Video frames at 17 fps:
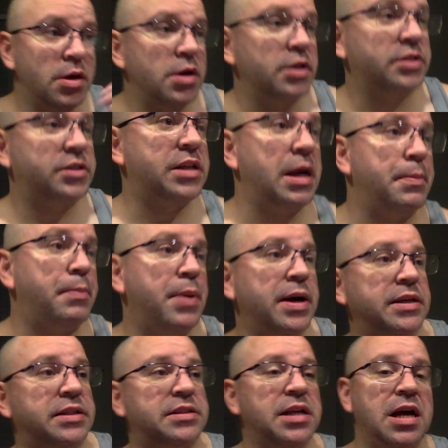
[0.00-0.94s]
step by
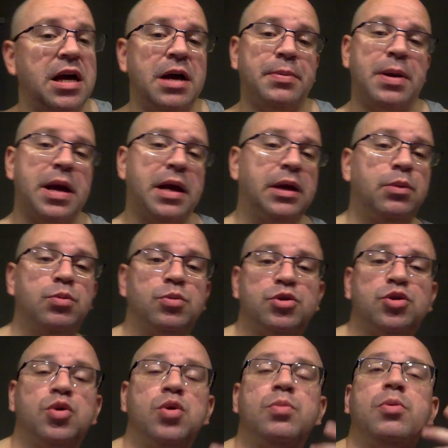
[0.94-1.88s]
step, hanging with
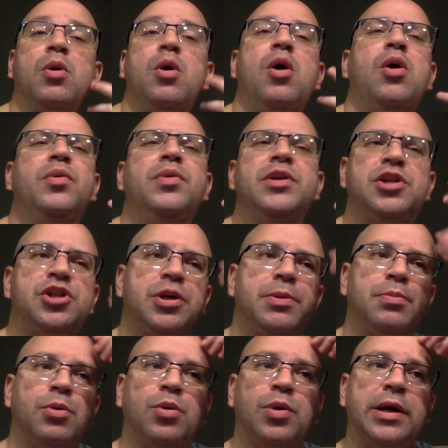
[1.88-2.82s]
Scooper, all this
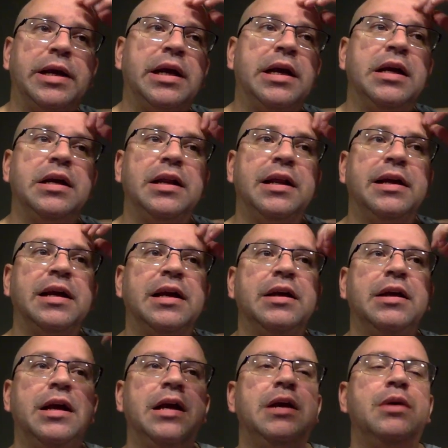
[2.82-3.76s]
shit, bro. Like, it, like
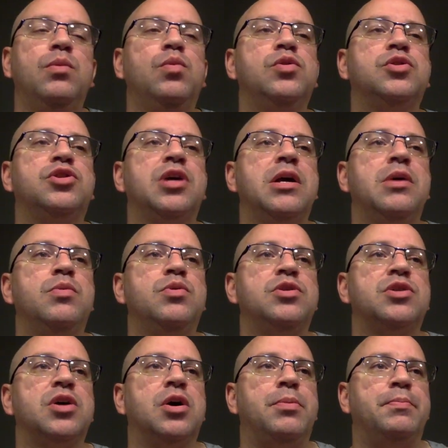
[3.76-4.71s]
it, it was it
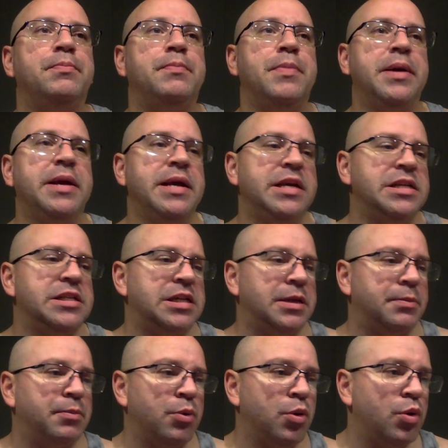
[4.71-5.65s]
was
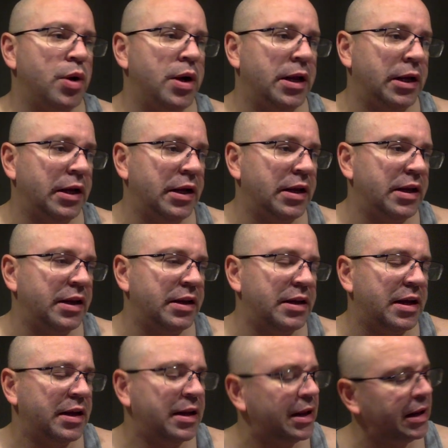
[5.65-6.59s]
amazing, bro. And
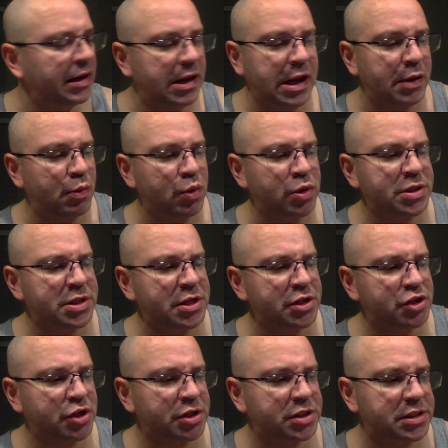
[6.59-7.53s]
and and it wasn't
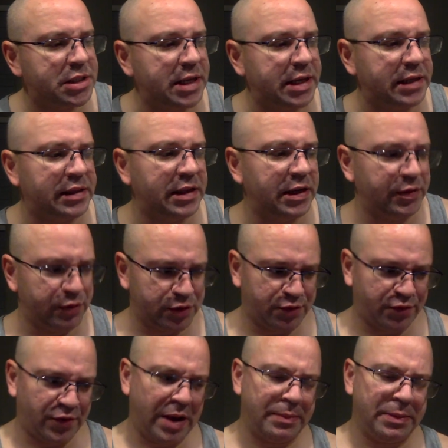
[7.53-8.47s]
just like that. It was
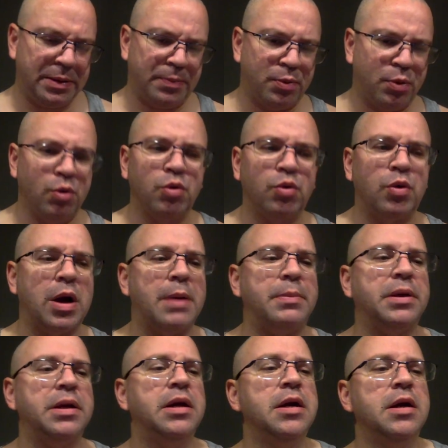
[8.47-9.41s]
family
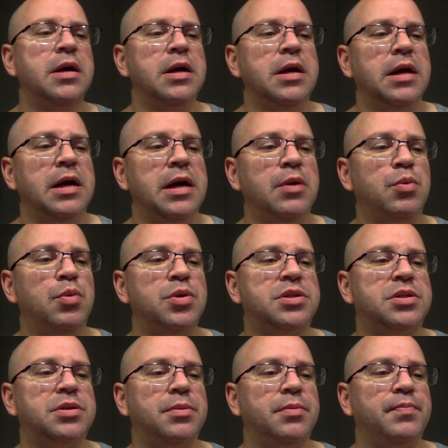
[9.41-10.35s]
programming. It
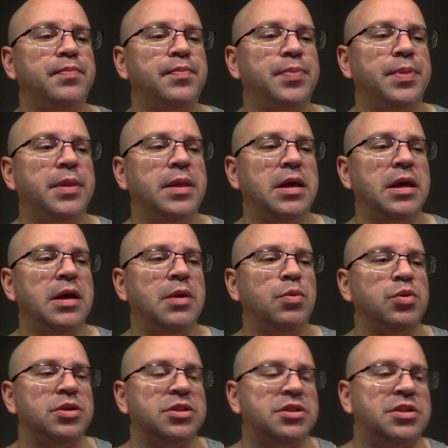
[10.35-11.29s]
was it
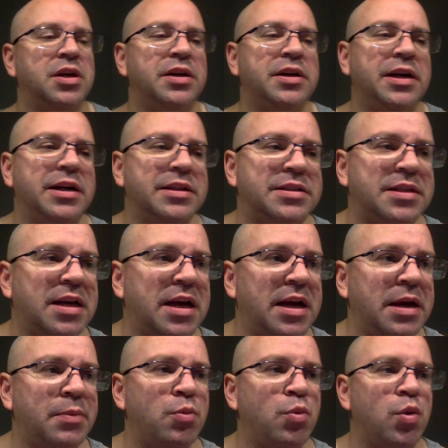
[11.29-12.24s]
was done at a
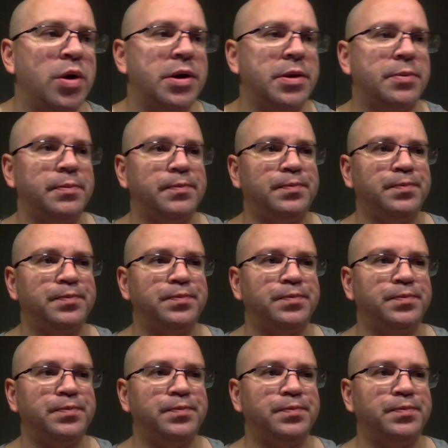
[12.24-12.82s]
time when